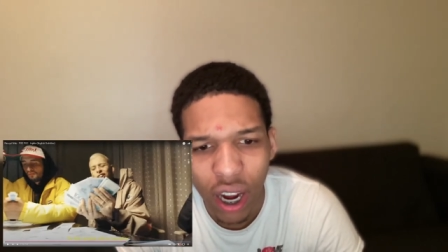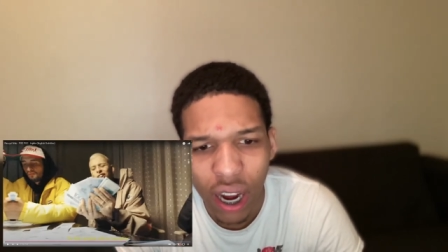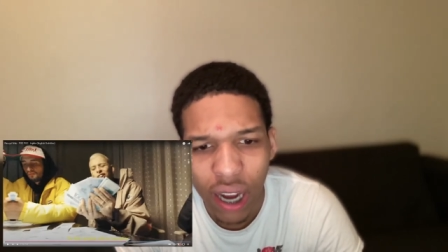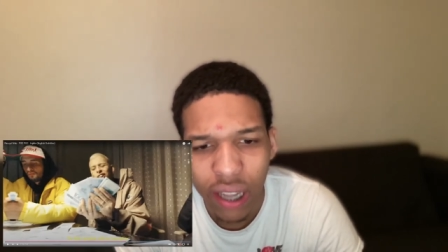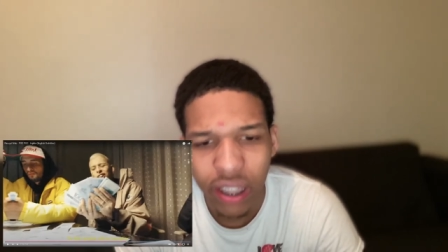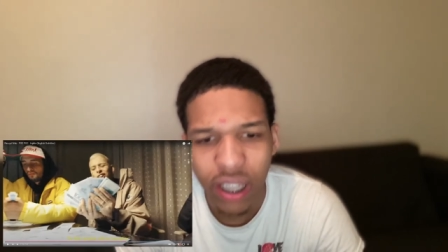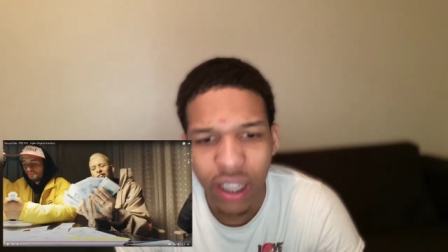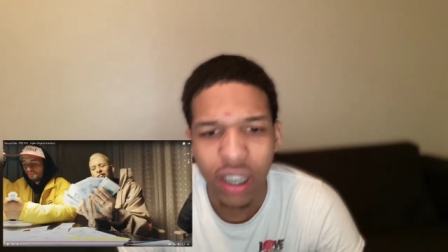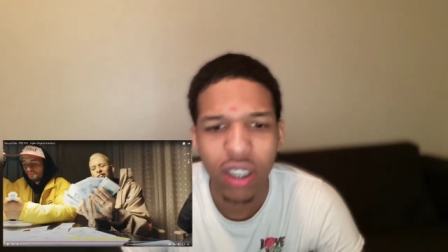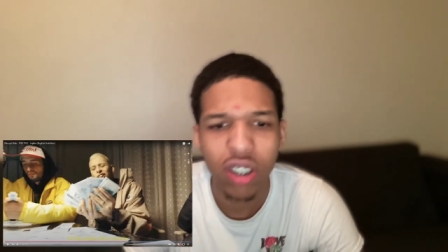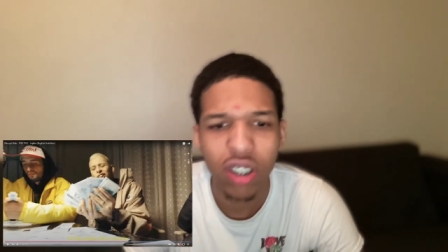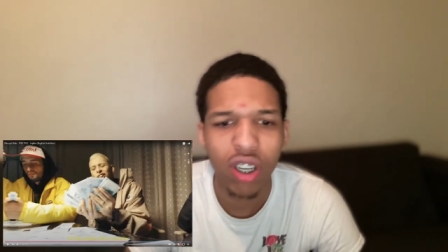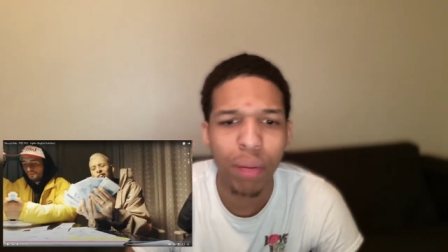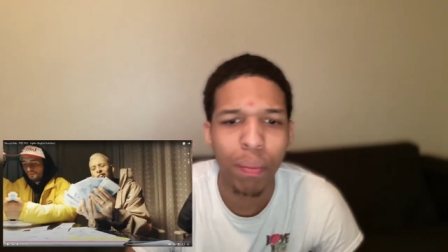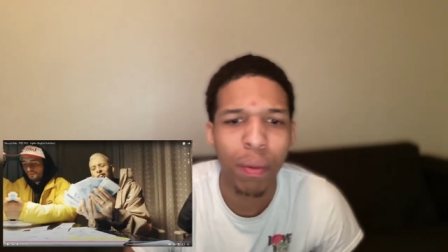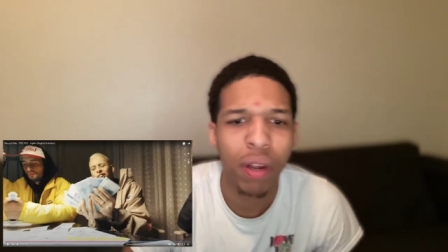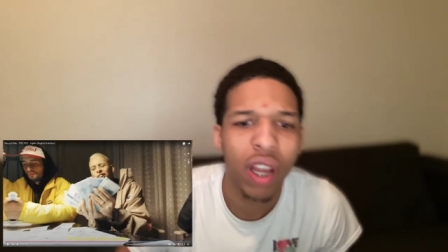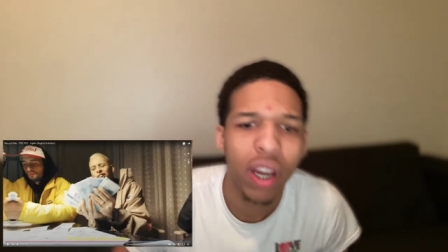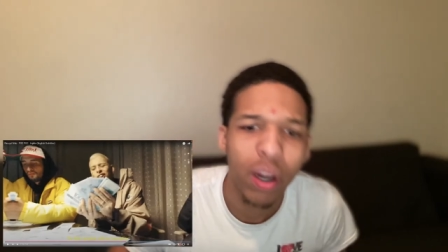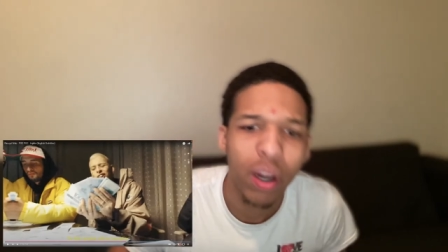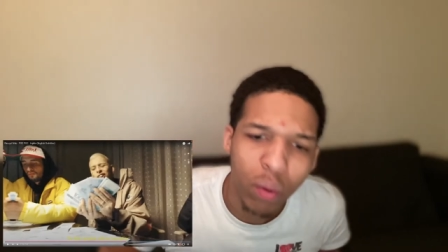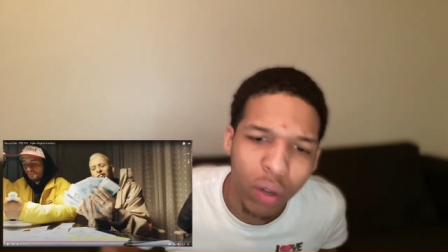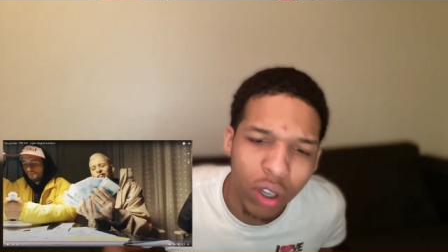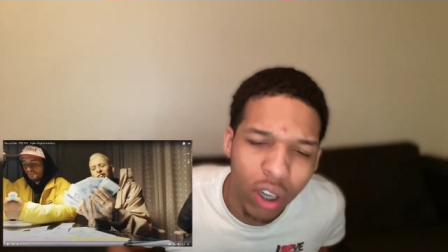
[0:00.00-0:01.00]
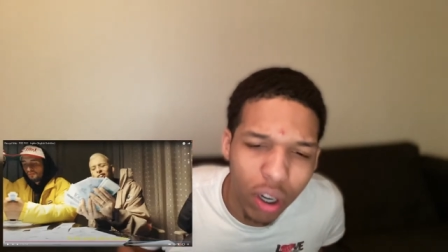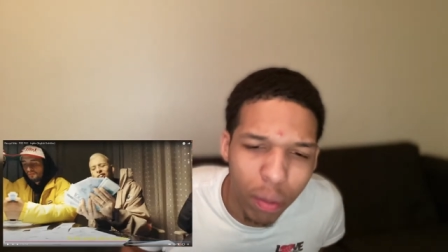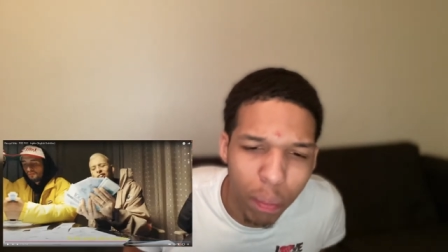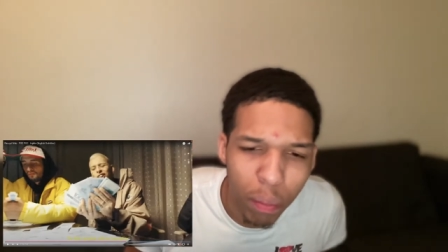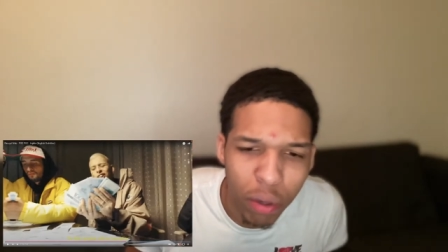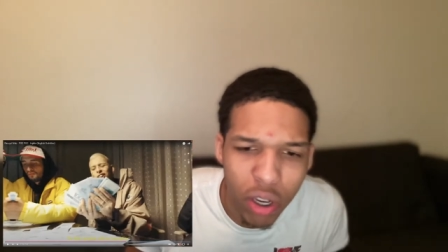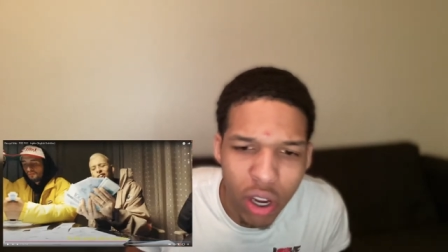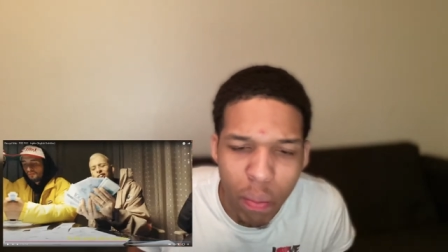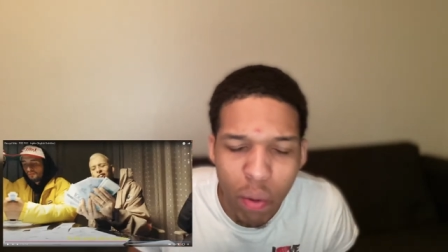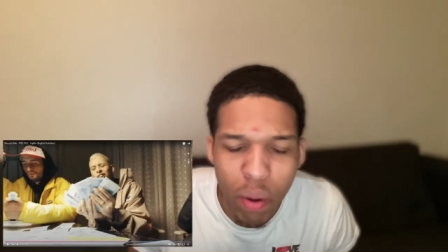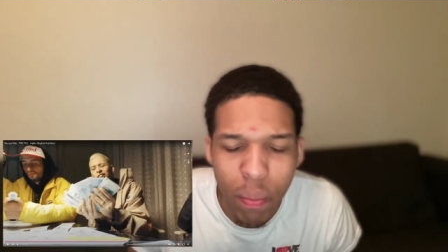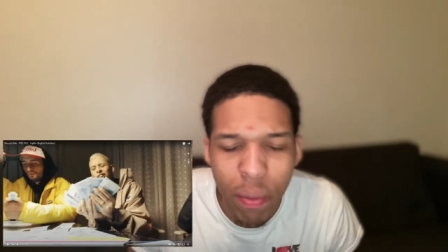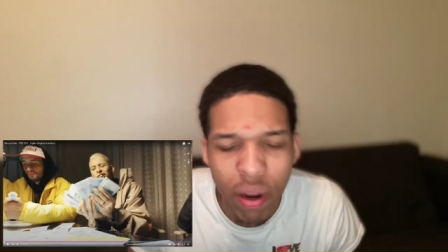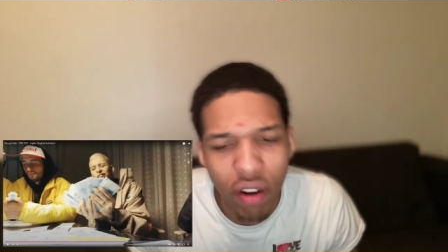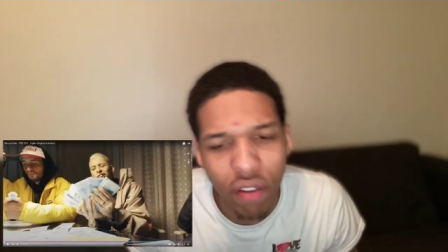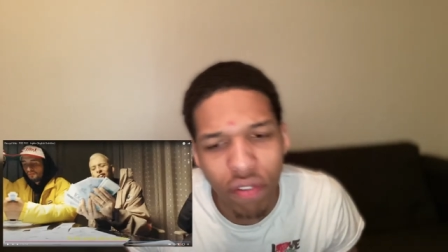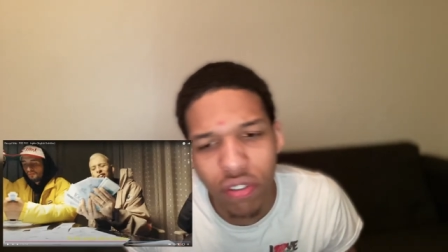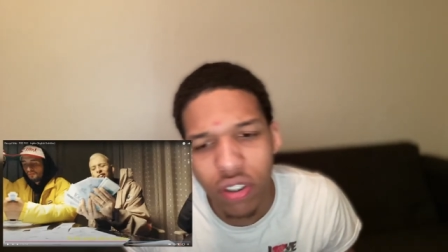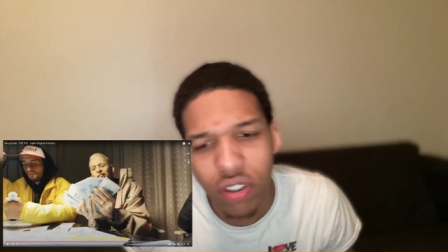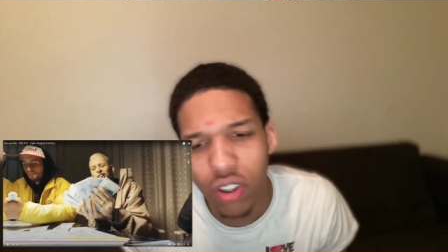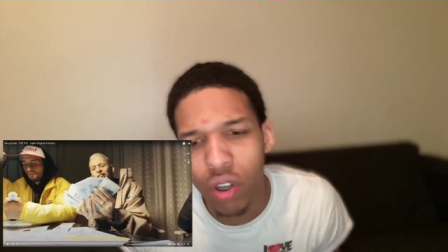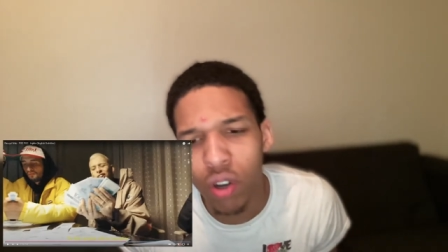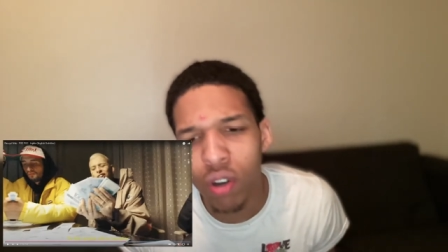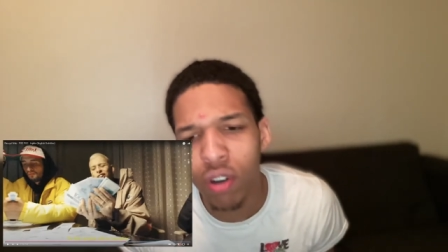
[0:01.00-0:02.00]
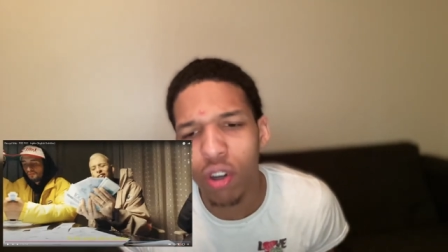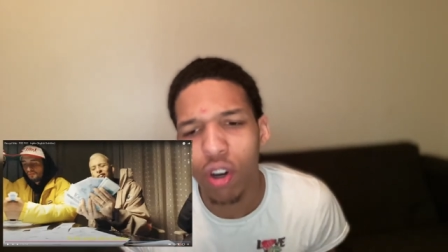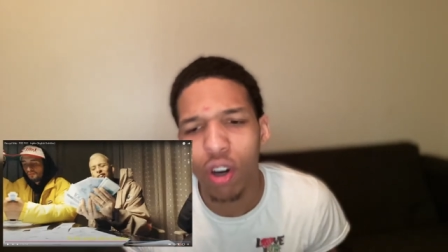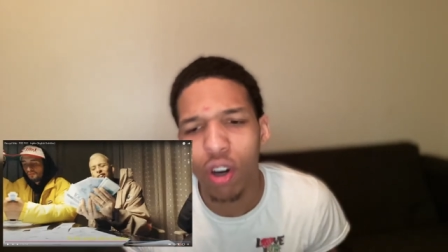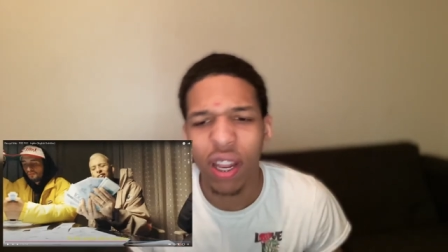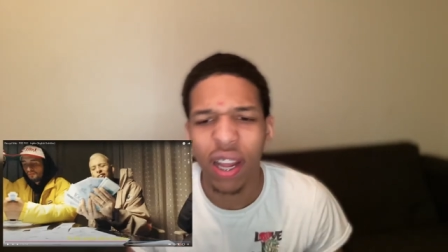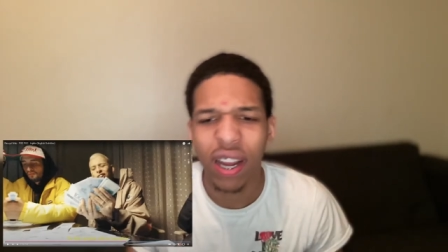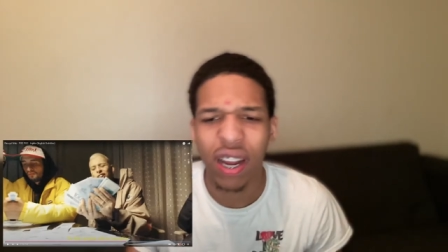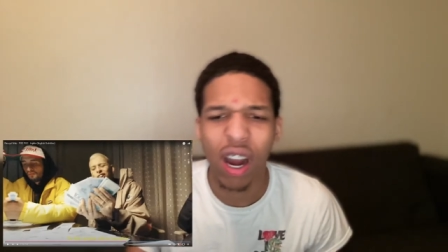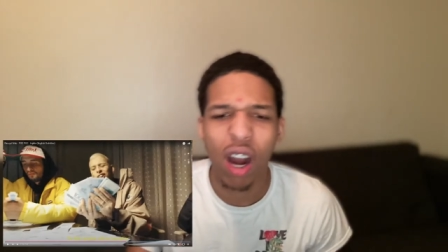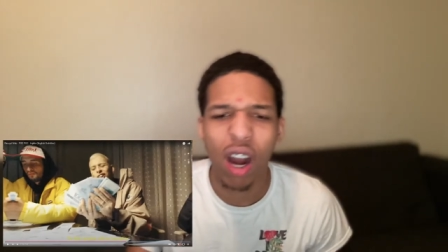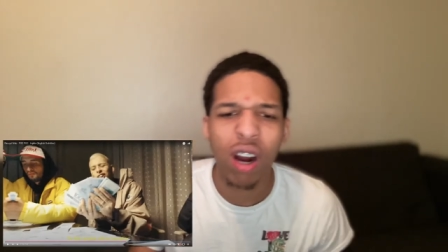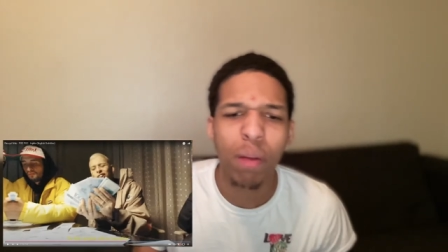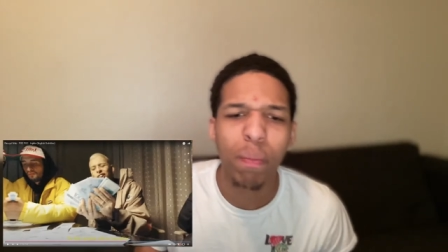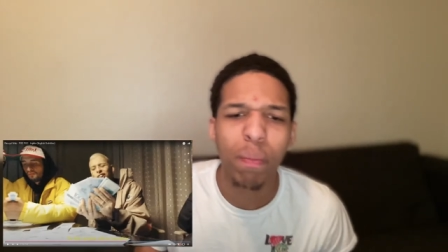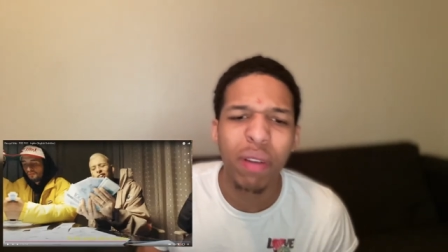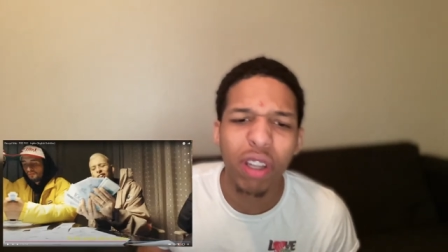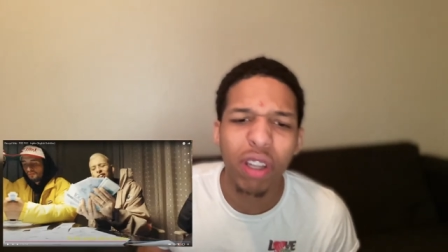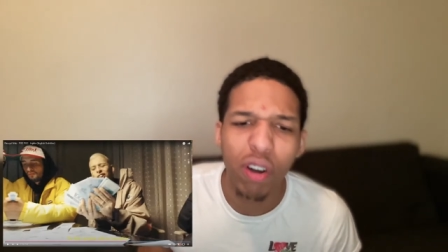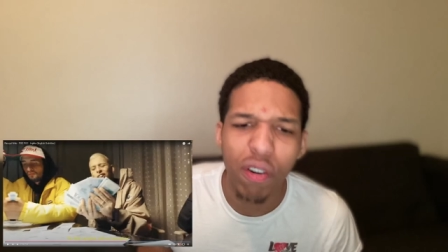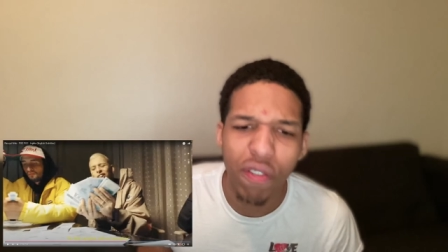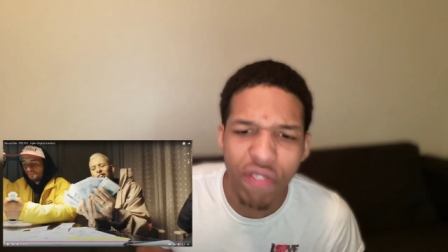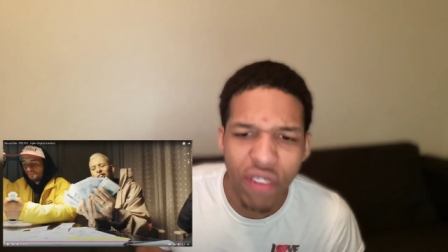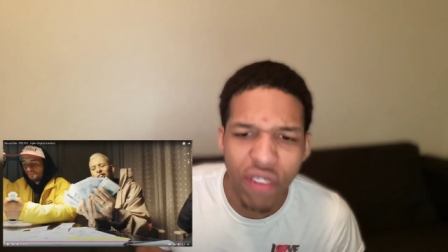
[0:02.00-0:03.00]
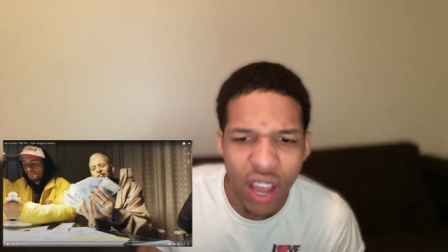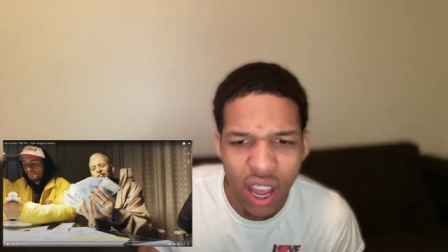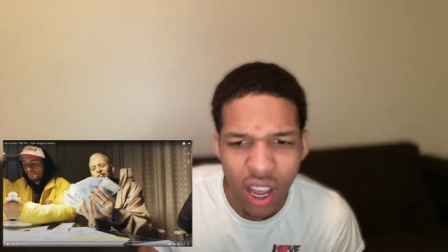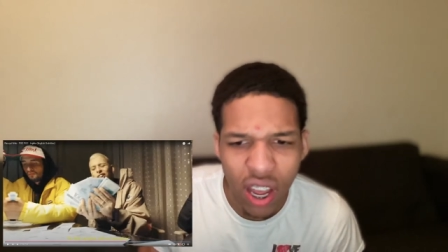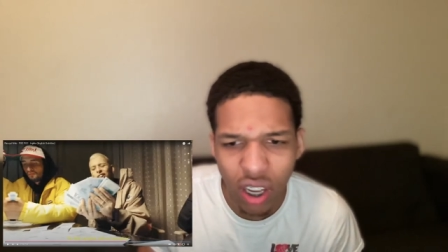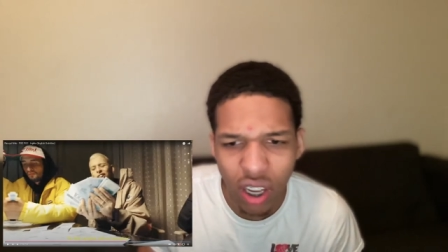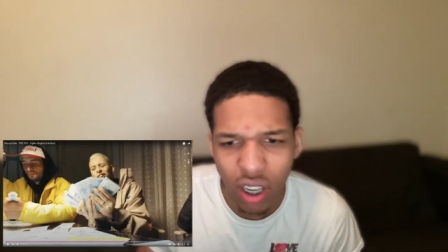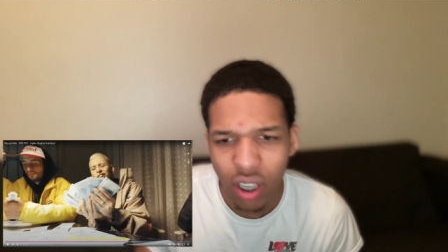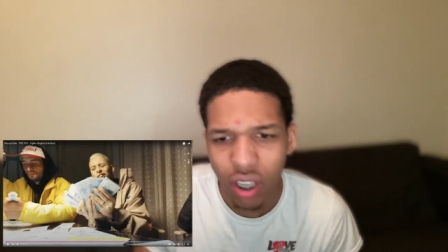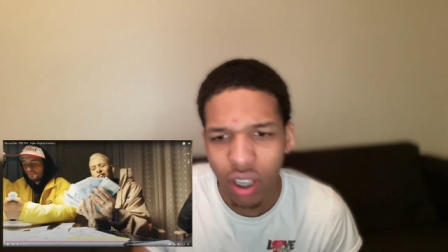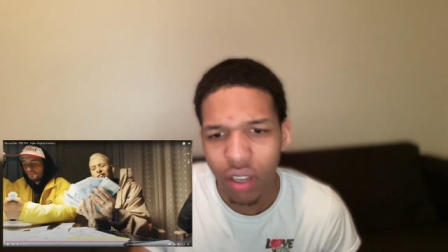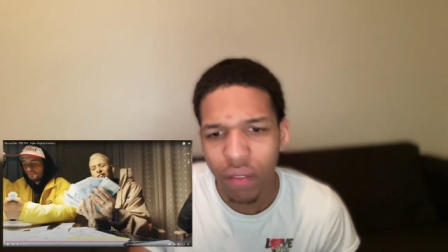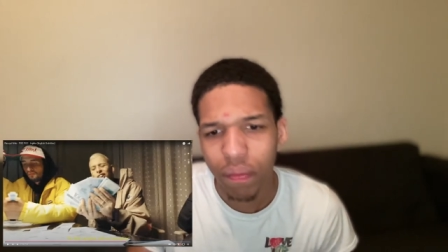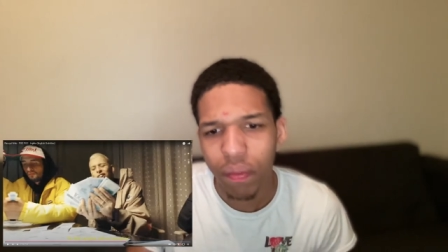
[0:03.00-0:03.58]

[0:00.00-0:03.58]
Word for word: I think he talking about like one young boy made a song called like RP Little Fat.